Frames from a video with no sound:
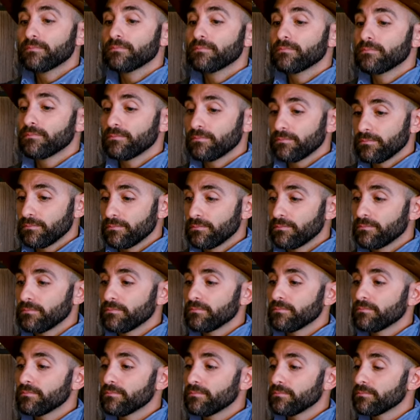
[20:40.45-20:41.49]

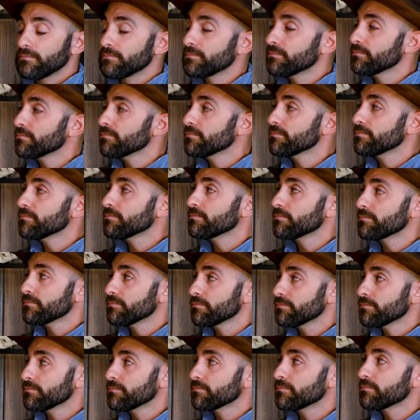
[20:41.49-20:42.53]

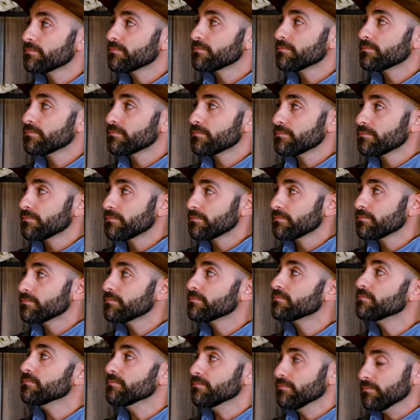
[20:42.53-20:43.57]

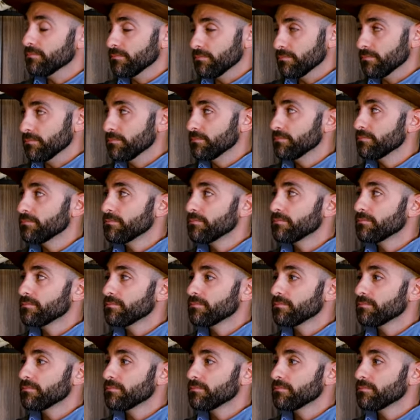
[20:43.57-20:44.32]
This person isn't speaking.